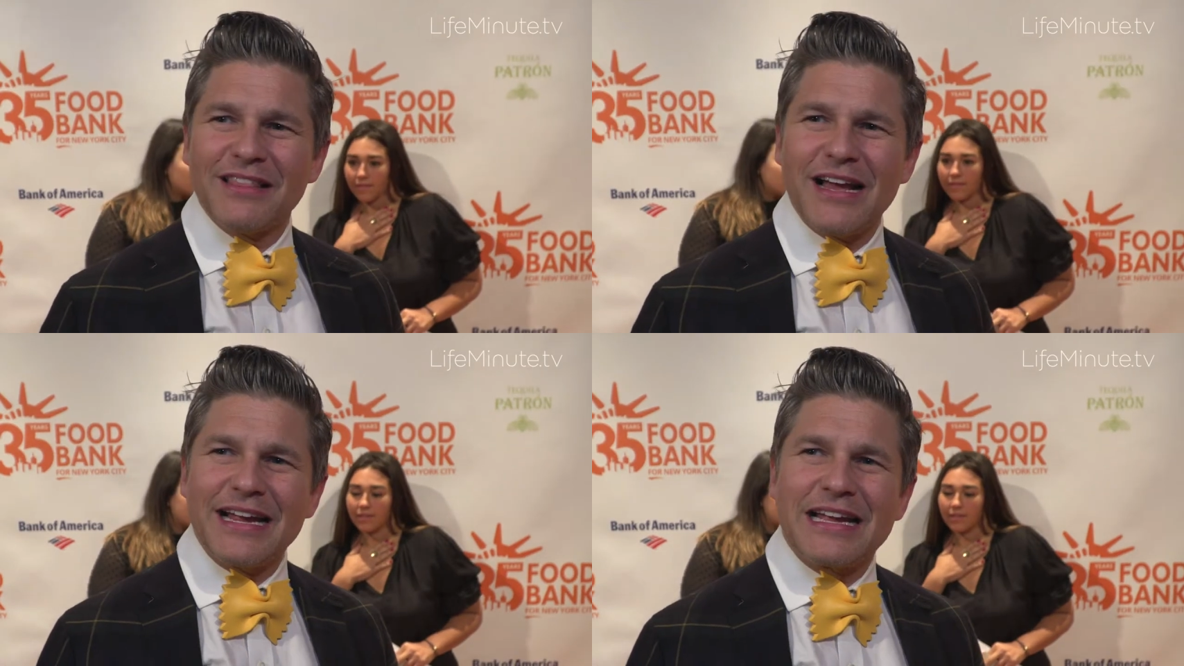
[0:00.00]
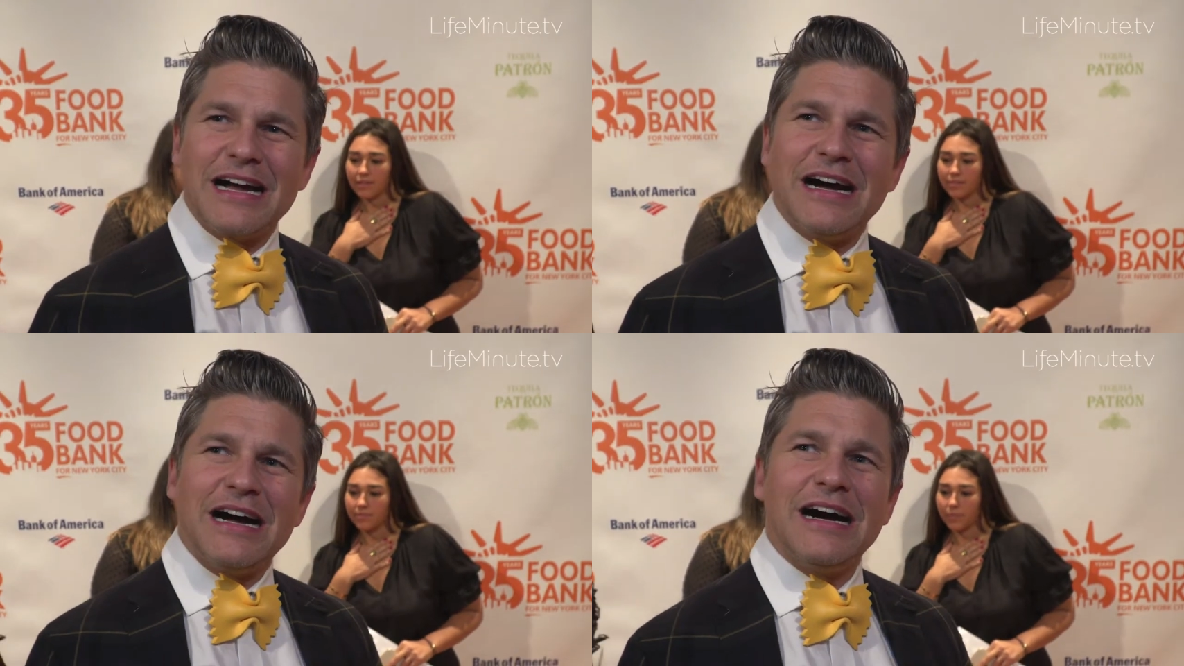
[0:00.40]
Speaker 1: like
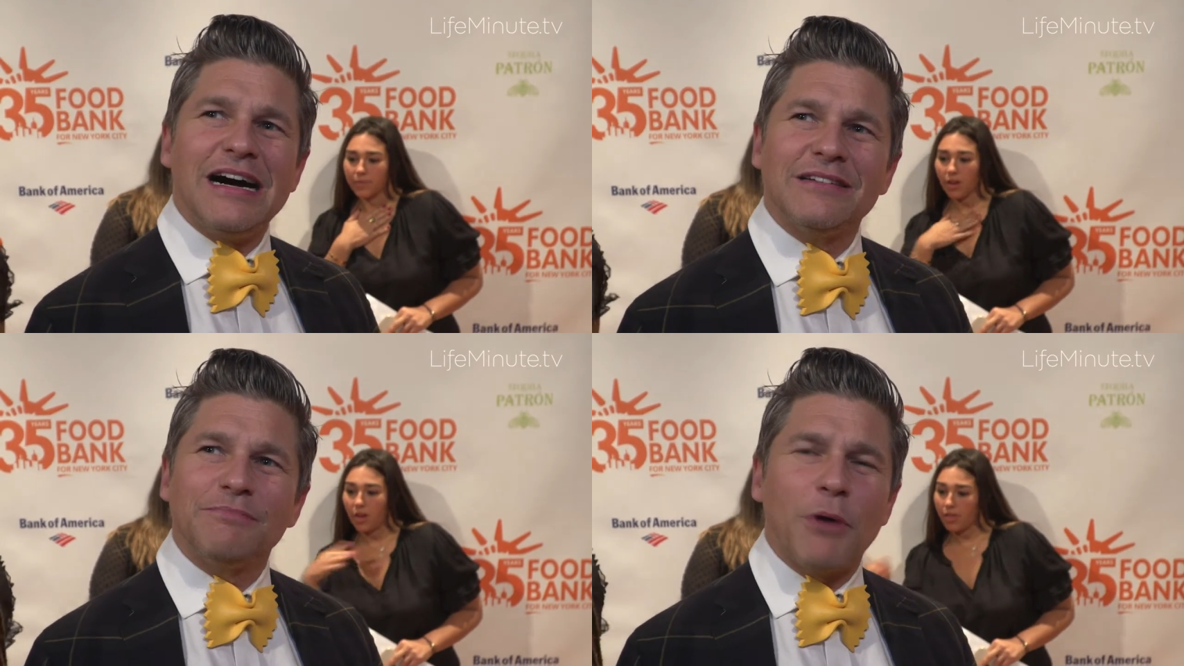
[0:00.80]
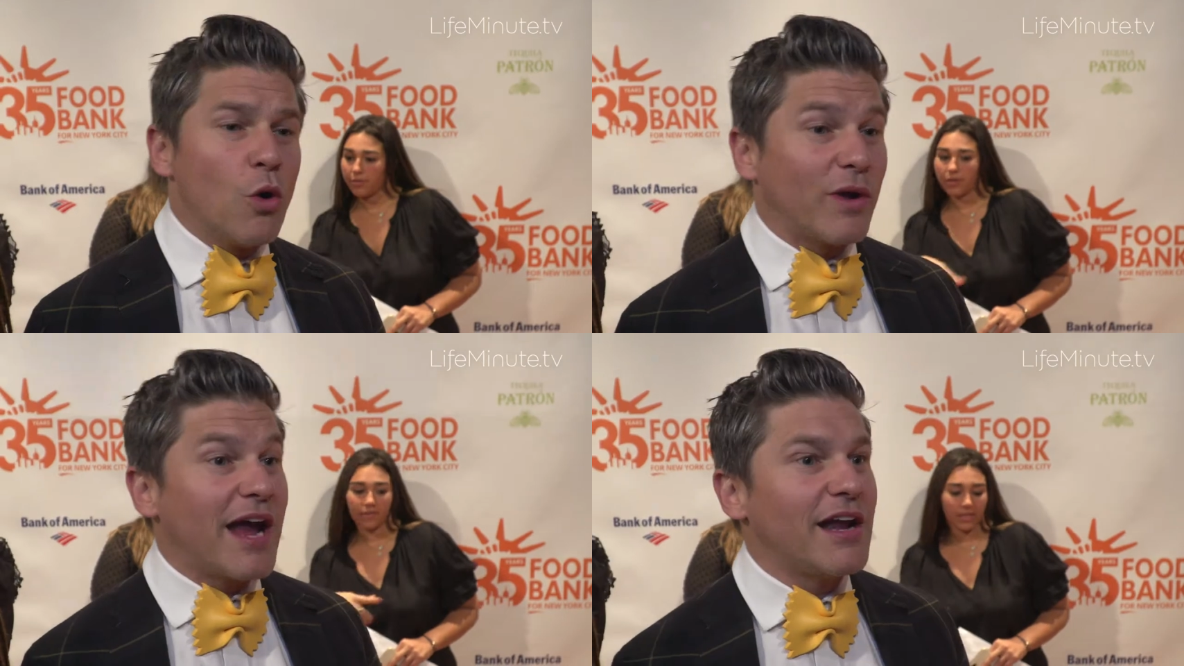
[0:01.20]
uh,
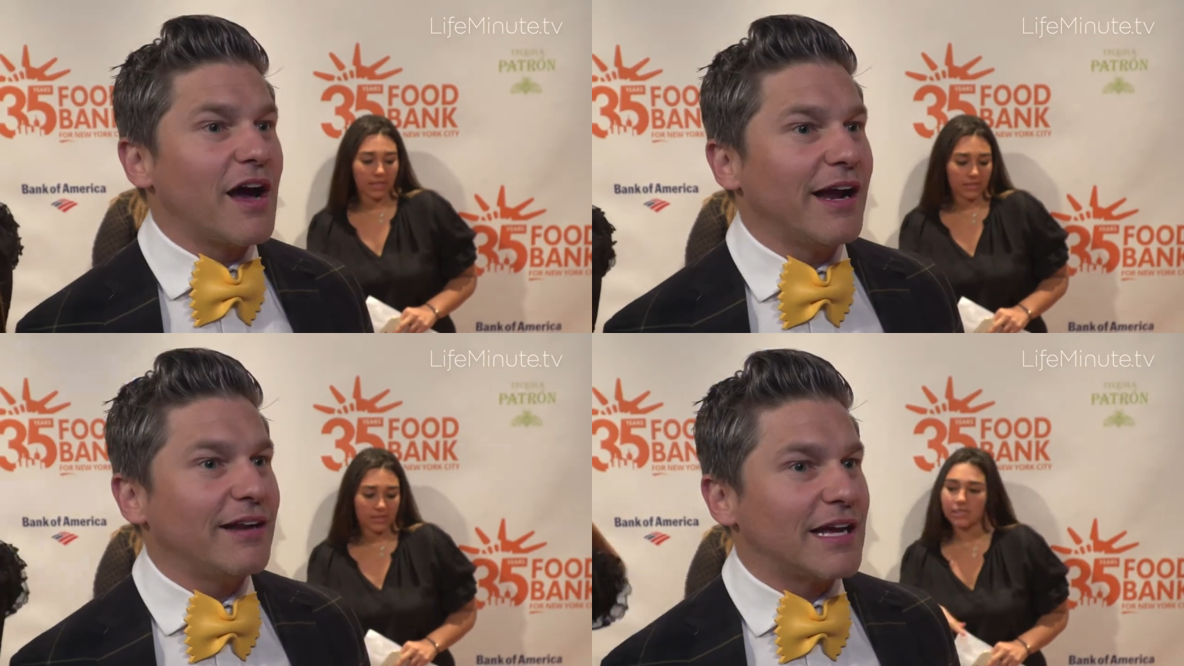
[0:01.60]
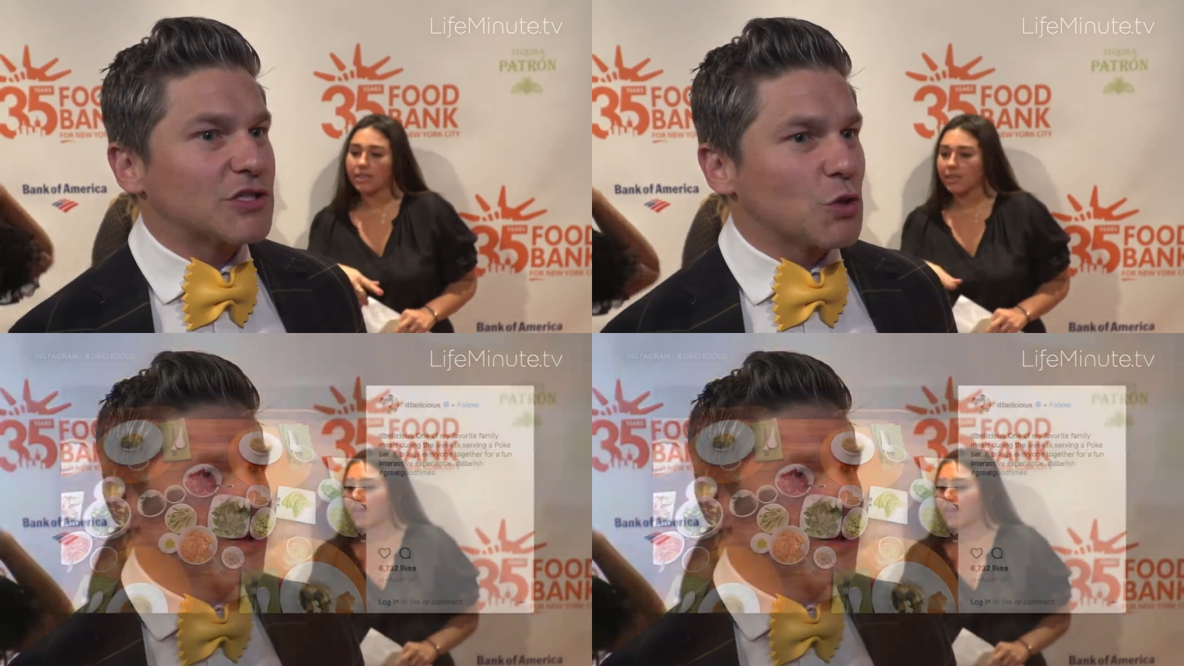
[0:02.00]
poke night. That's a